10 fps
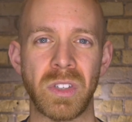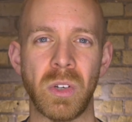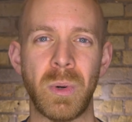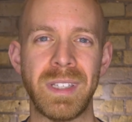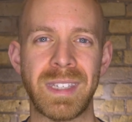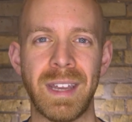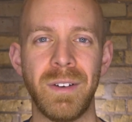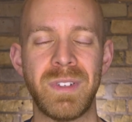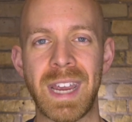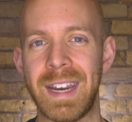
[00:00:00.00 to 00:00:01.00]
So instead
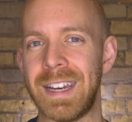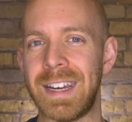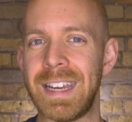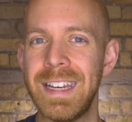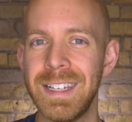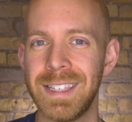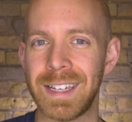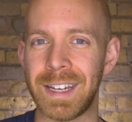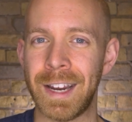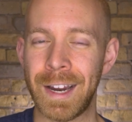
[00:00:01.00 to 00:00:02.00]
of taking it
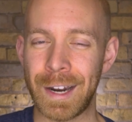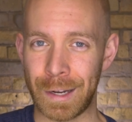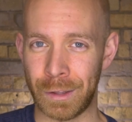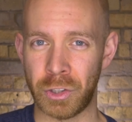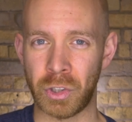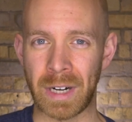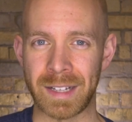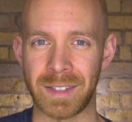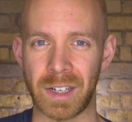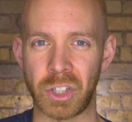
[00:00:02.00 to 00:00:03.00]
easy in the
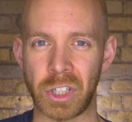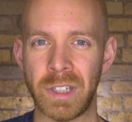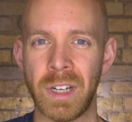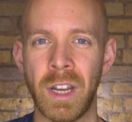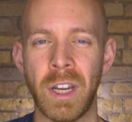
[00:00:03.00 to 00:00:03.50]
transition,